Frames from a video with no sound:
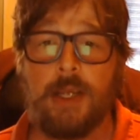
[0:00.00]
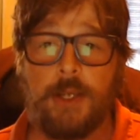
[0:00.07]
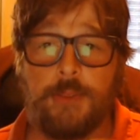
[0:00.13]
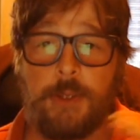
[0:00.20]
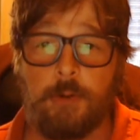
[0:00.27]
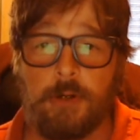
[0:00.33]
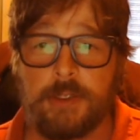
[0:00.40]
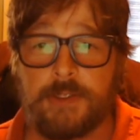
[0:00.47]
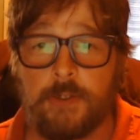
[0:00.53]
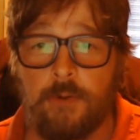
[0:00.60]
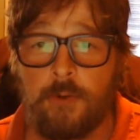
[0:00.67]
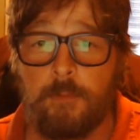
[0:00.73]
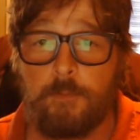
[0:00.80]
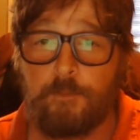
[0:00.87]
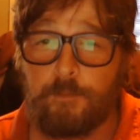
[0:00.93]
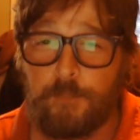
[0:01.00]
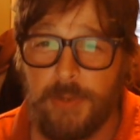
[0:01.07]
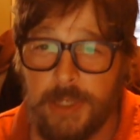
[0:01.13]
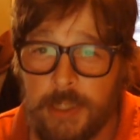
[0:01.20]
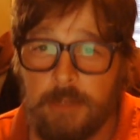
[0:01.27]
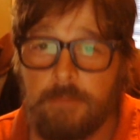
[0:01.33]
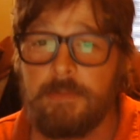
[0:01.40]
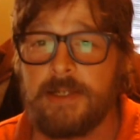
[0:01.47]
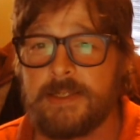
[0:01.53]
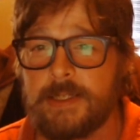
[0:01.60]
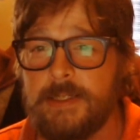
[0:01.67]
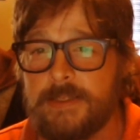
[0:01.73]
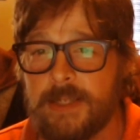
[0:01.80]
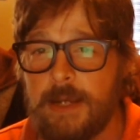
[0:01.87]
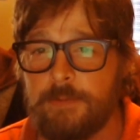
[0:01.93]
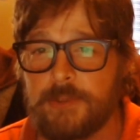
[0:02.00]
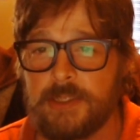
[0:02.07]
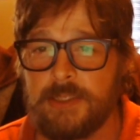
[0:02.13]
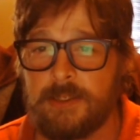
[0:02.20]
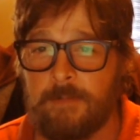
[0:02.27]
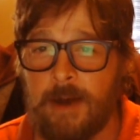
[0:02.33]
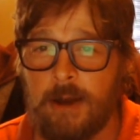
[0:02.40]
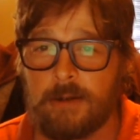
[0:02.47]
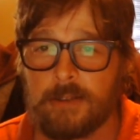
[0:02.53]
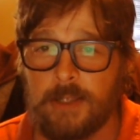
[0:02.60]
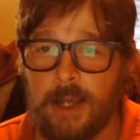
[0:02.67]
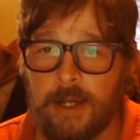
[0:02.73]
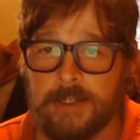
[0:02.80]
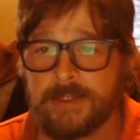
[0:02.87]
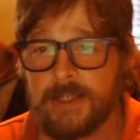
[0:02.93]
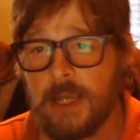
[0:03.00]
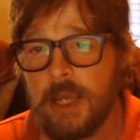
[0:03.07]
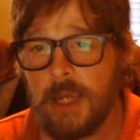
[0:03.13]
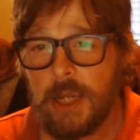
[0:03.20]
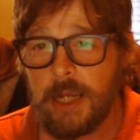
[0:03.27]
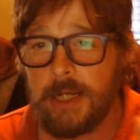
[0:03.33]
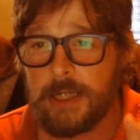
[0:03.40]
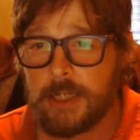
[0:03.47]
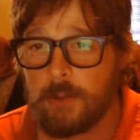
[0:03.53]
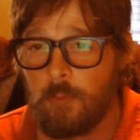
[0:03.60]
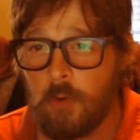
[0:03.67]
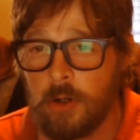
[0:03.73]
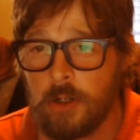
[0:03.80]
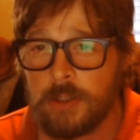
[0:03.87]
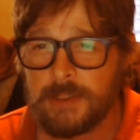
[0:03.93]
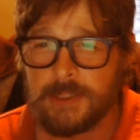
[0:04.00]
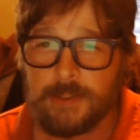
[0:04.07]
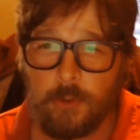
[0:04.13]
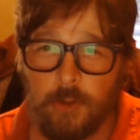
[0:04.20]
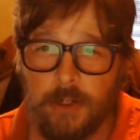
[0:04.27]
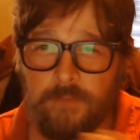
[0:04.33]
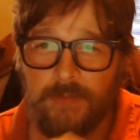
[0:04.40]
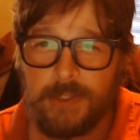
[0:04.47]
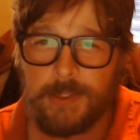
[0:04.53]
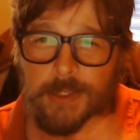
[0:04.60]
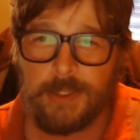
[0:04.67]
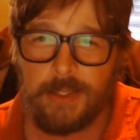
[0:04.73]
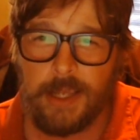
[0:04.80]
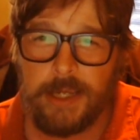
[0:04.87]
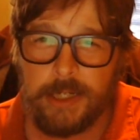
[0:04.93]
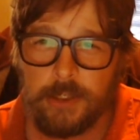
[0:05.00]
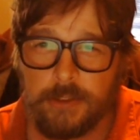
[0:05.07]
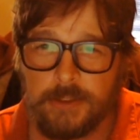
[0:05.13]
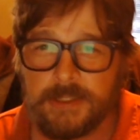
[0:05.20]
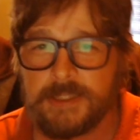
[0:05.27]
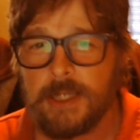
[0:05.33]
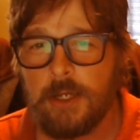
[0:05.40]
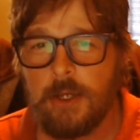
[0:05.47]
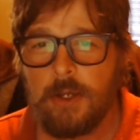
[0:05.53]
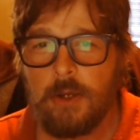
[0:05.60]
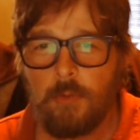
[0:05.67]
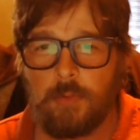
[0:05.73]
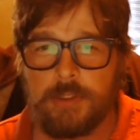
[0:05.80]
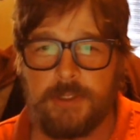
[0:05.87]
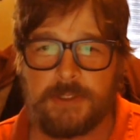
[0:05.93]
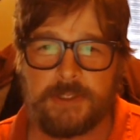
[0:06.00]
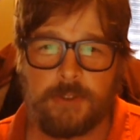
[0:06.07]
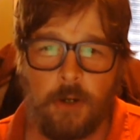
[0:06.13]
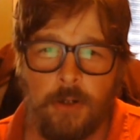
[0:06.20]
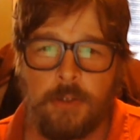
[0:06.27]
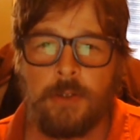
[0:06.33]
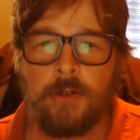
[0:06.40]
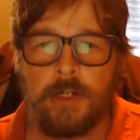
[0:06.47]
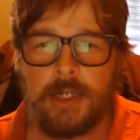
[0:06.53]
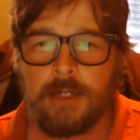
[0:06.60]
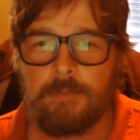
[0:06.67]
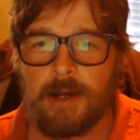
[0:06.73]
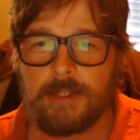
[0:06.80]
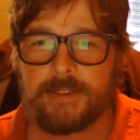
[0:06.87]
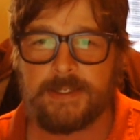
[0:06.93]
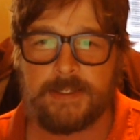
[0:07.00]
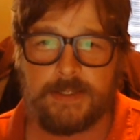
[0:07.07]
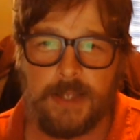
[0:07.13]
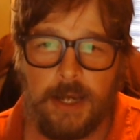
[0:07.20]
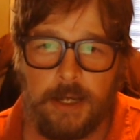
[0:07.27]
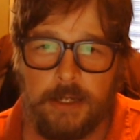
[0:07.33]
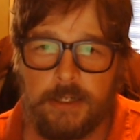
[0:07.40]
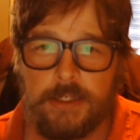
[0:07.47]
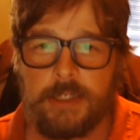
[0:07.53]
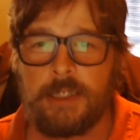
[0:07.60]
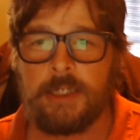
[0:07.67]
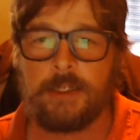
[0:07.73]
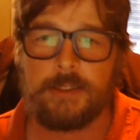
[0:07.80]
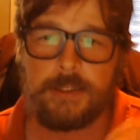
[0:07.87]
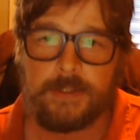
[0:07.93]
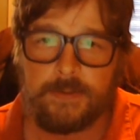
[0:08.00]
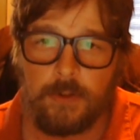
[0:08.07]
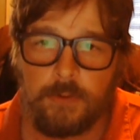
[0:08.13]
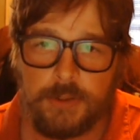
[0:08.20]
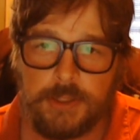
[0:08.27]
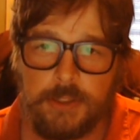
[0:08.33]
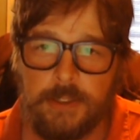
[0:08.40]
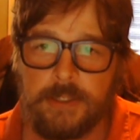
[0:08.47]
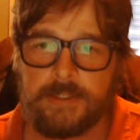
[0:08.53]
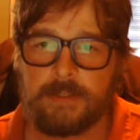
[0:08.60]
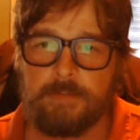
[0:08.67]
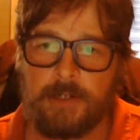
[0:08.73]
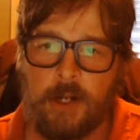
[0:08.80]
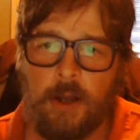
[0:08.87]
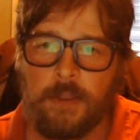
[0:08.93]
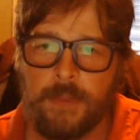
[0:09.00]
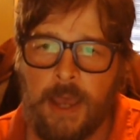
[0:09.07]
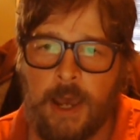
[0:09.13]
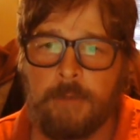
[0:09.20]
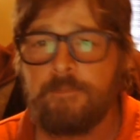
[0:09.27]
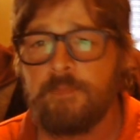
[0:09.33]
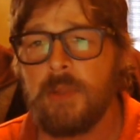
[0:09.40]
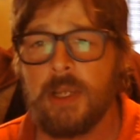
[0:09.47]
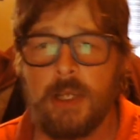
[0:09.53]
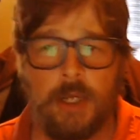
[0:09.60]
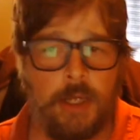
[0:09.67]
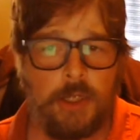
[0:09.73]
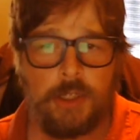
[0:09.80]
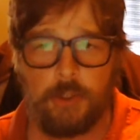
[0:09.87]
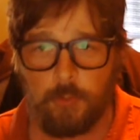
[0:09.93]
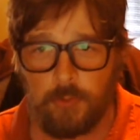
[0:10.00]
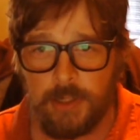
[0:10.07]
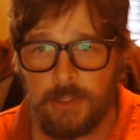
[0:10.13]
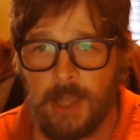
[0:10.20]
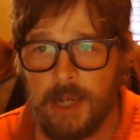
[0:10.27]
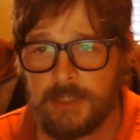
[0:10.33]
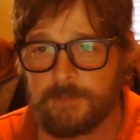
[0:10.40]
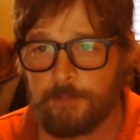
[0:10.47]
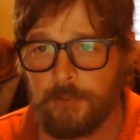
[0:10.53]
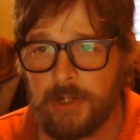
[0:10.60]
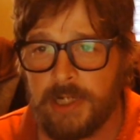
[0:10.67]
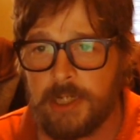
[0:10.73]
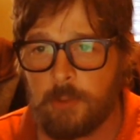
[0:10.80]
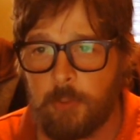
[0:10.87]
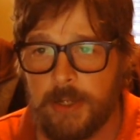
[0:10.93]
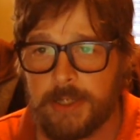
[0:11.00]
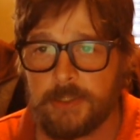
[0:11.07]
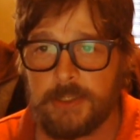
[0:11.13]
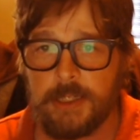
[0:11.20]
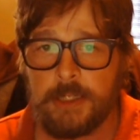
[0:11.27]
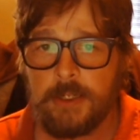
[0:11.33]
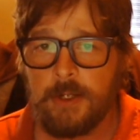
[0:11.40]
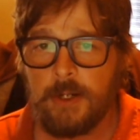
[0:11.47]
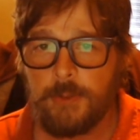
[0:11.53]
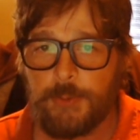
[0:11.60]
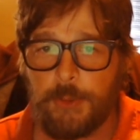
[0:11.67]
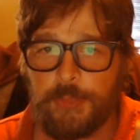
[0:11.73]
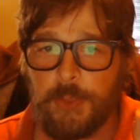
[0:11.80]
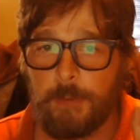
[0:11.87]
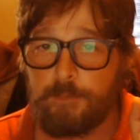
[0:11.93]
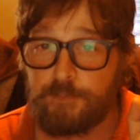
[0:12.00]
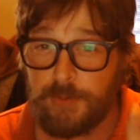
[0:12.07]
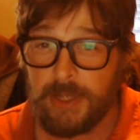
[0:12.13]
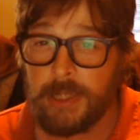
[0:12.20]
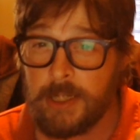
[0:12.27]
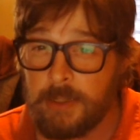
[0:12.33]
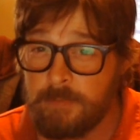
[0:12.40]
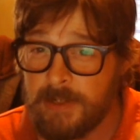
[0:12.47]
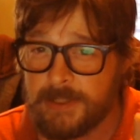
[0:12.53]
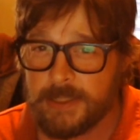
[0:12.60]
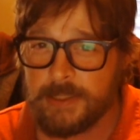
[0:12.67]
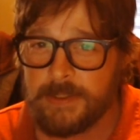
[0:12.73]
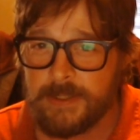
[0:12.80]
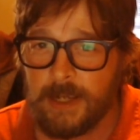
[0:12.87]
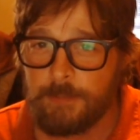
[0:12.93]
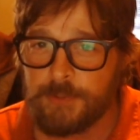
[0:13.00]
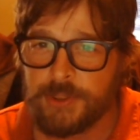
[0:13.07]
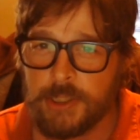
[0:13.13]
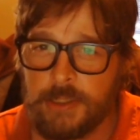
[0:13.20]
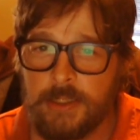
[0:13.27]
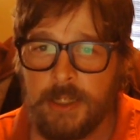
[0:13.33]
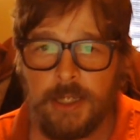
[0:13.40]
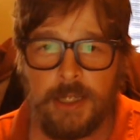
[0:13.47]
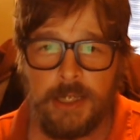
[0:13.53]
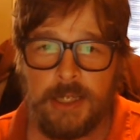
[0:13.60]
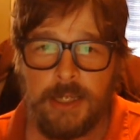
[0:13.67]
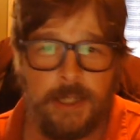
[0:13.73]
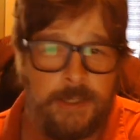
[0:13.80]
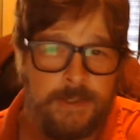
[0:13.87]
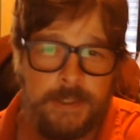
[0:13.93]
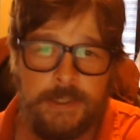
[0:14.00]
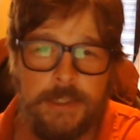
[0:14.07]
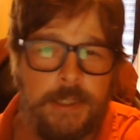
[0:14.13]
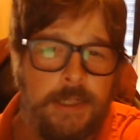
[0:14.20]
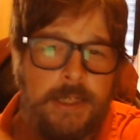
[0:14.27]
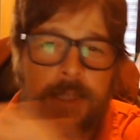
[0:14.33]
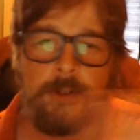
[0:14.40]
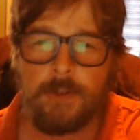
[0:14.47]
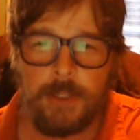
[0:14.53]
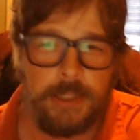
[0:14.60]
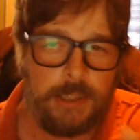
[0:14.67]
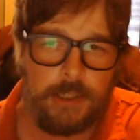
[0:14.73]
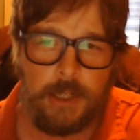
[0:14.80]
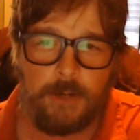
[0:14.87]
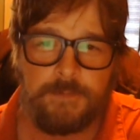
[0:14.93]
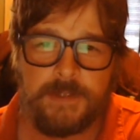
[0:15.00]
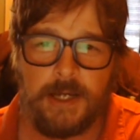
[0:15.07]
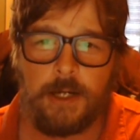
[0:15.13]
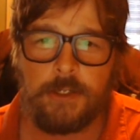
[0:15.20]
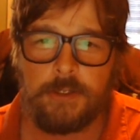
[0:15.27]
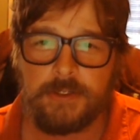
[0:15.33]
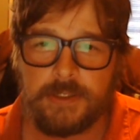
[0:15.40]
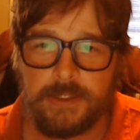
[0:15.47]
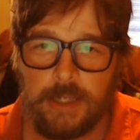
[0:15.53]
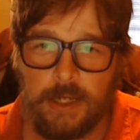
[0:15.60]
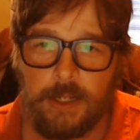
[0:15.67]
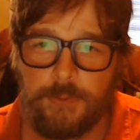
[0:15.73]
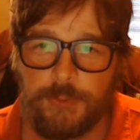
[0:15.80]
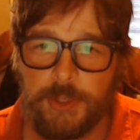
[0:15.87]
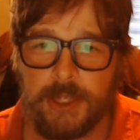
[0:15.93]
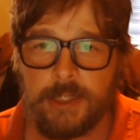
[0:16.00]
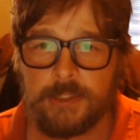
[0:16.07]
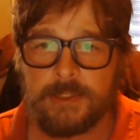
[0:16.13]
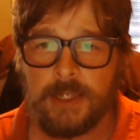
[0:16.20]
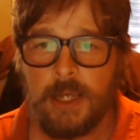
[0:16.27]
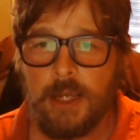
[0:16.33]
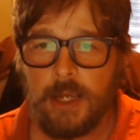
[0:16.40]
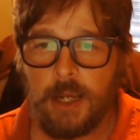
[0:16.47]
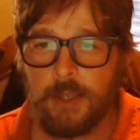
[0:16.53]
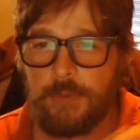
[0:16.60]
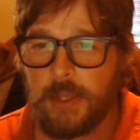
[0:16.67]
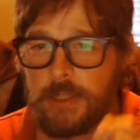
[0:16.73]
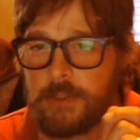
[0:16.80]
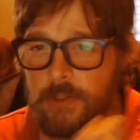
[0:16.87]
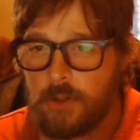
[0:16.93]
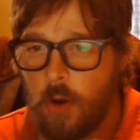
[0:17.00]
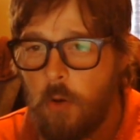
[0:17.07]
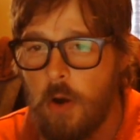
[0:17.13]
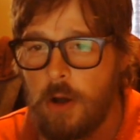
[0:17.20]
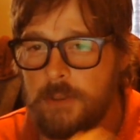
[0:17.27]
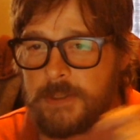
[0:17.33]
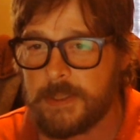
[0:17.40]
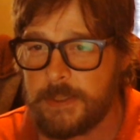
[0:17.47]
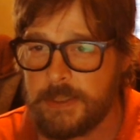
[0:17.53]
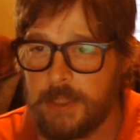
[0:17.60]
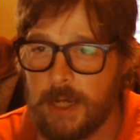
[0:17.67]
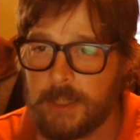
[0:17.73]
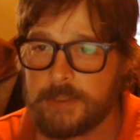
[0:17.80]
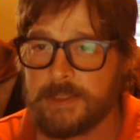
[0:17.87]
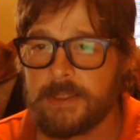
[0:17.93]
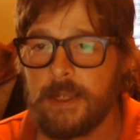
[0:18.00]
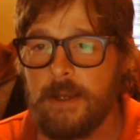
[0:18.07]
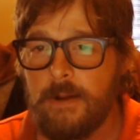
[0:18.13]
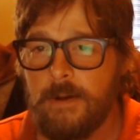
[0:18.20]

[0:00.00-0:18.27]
There are two big misconceptions about class, and it can work sort of in layers. When you start learning about society and socialism and all that, you realize pretty quickly that the big misconception isn't nearly enough to understand things, and then you go on to the next.